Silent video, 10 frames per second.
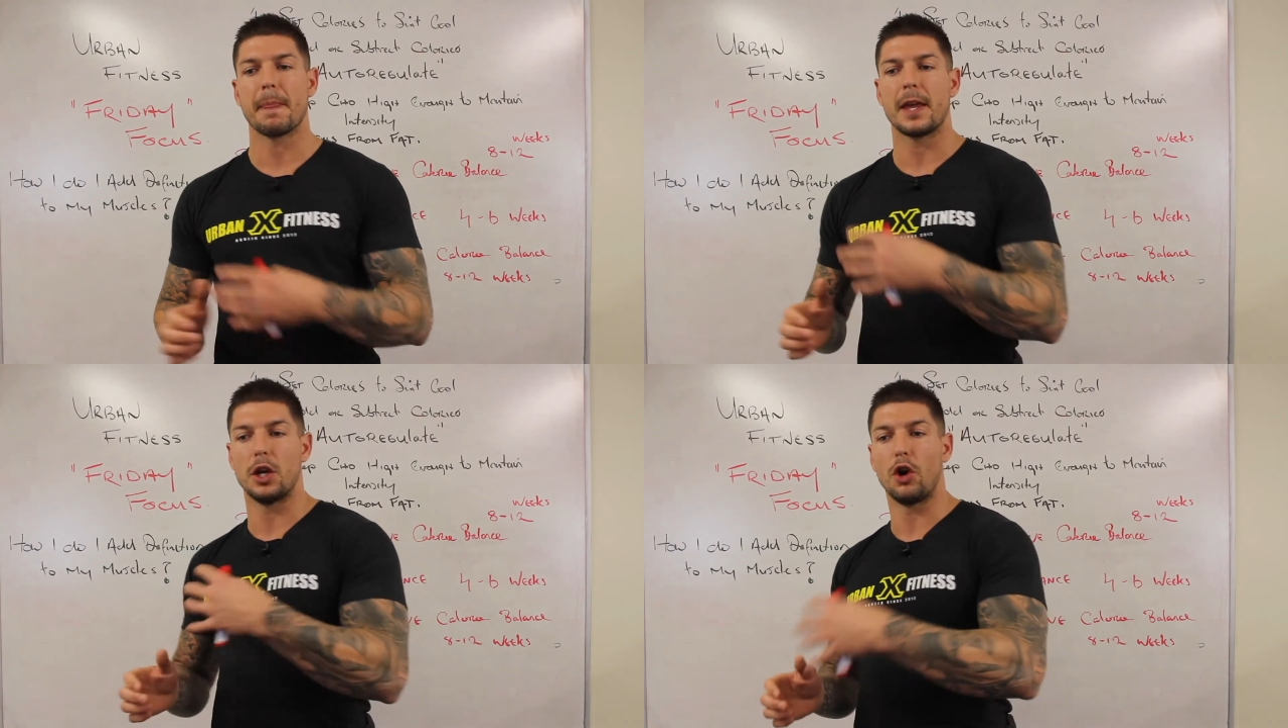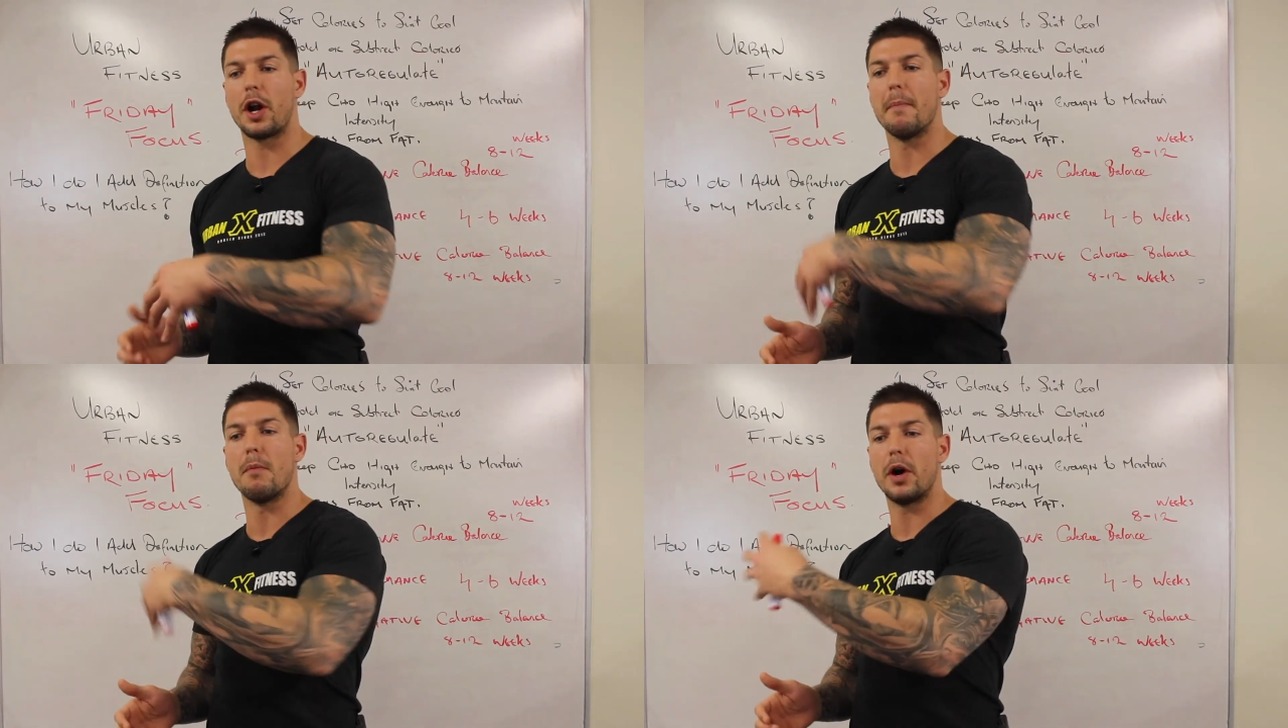you'll
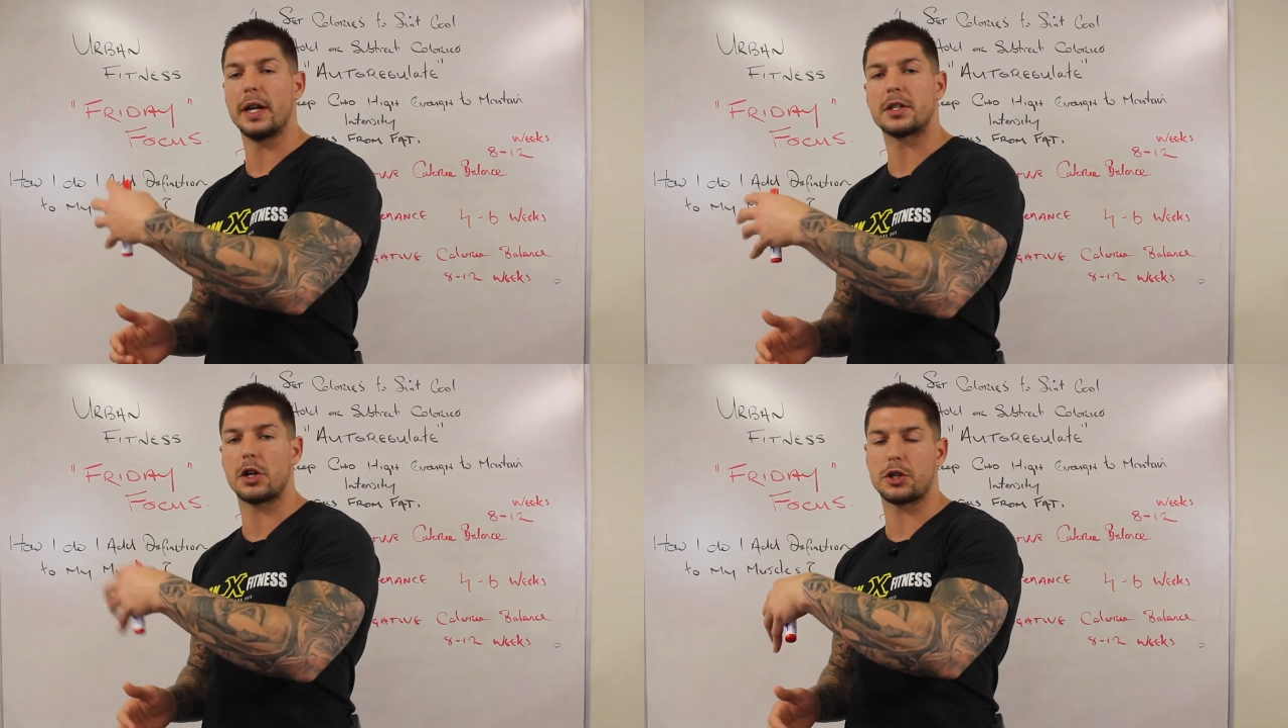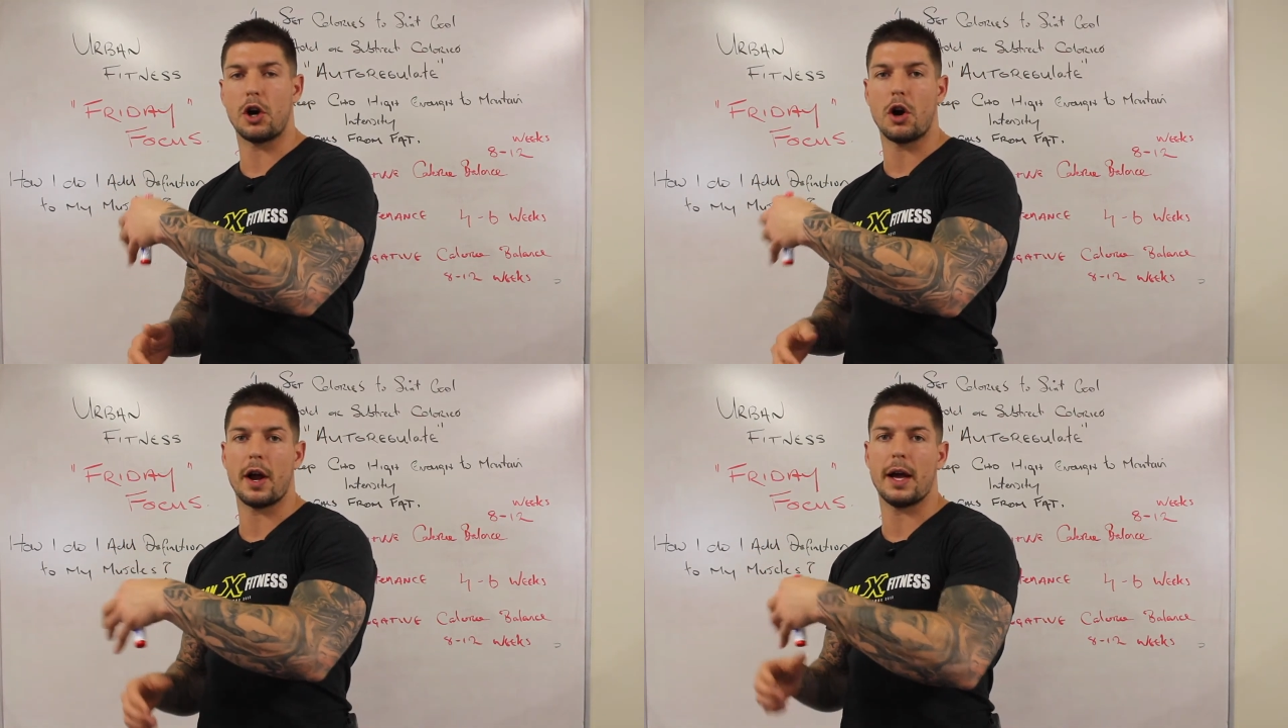either
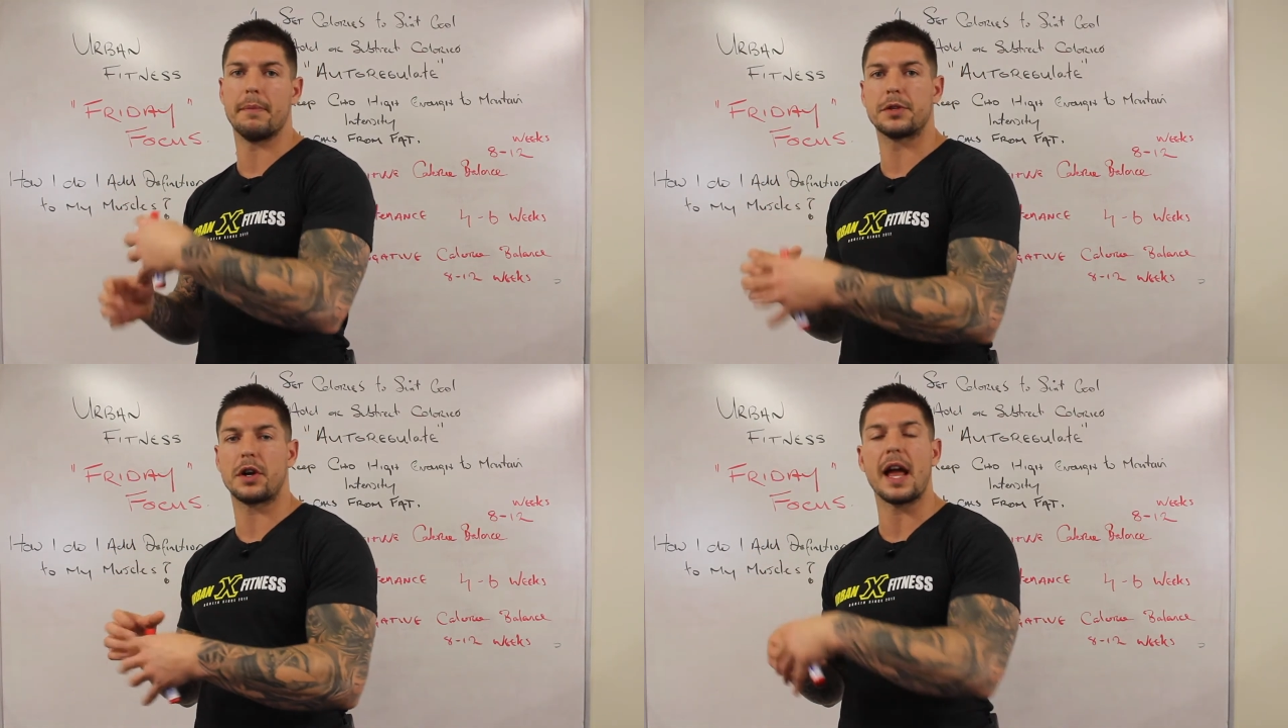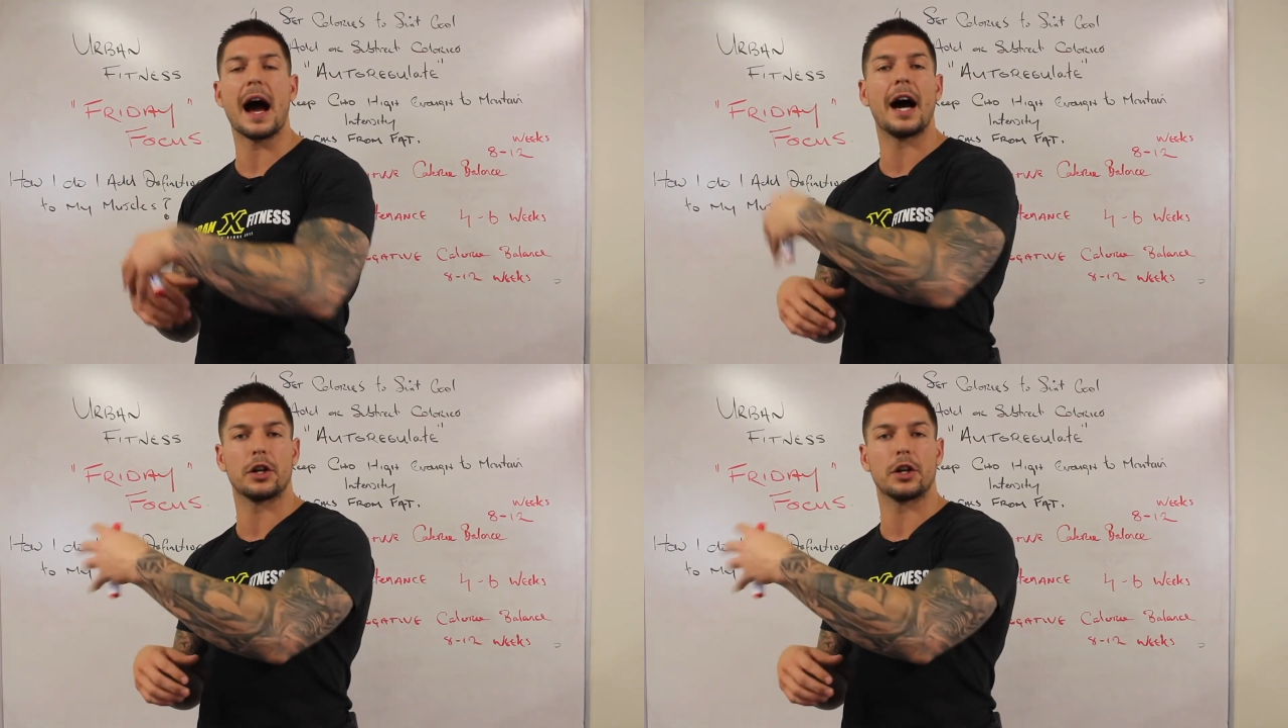add